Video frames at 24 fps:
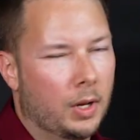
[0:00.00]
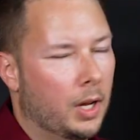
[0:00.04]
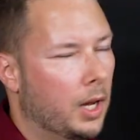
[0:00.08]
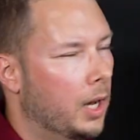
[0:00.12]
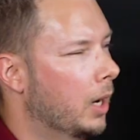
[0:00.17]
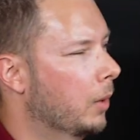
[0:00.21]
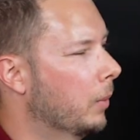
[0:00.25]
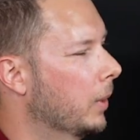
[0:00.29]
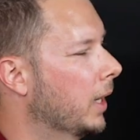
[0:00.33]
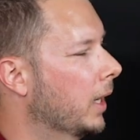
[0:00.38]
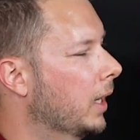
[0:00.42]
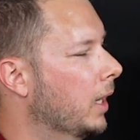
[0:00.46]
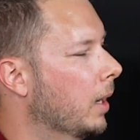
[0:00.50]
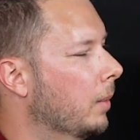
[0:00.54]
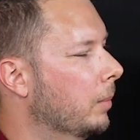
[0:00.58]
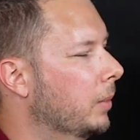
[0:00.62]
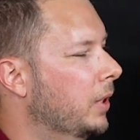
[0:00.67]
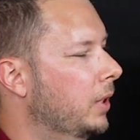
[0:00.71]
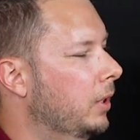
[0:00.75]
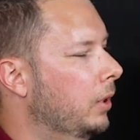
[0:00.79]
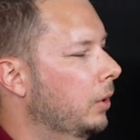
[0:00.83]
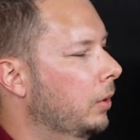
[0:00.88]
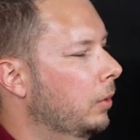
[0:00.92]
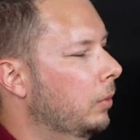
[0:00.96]
when it
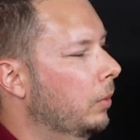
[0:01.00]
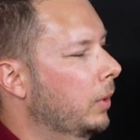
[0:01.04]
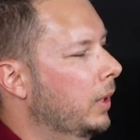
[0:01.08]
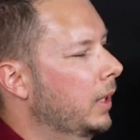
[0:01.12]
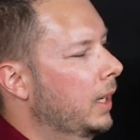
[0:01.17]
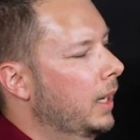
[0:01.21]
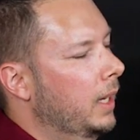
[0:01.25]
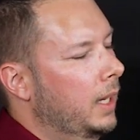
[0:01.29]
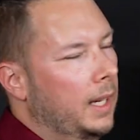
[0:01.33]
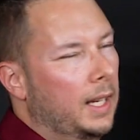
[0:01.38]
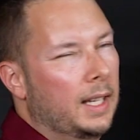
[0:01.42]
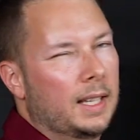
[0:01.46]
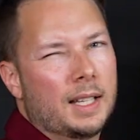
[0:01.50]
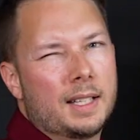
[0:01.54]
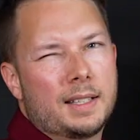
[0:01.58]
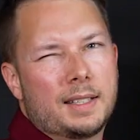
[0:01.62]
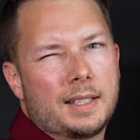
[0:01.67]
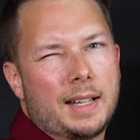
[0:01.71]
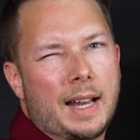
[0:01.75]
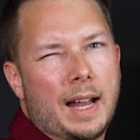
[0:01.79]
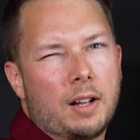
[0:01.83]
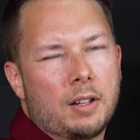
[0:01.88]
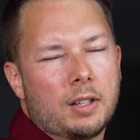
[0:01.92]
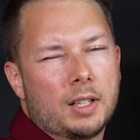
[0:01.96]
comes to
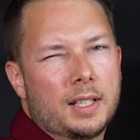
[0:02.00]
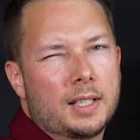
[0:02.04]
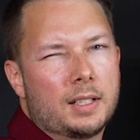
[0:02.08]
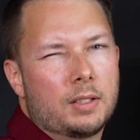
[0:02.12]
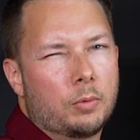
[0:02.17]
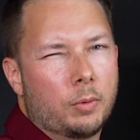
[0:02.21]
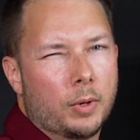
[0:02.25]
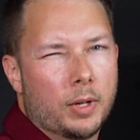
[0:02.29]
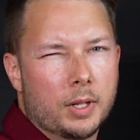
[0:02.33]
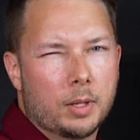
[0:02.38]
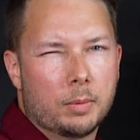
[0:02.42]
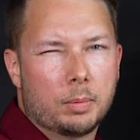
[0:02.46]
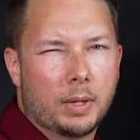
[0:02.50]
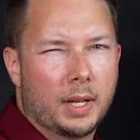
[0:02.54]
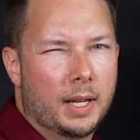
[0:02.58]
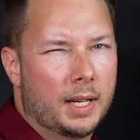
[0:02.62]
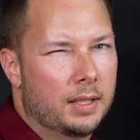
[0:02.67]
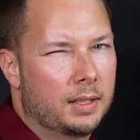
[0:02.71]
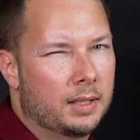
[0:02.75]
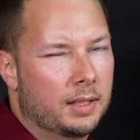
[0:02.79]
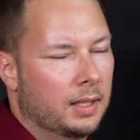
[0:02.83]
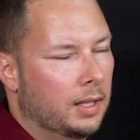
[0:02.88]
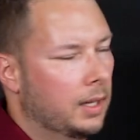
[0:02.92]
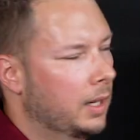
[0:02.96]
inlets and outlets, where they're
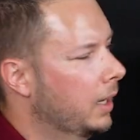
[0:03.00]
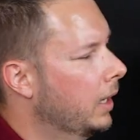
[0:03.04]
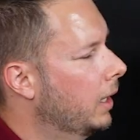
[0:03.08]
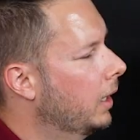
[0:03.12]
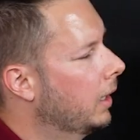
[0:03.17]
placed,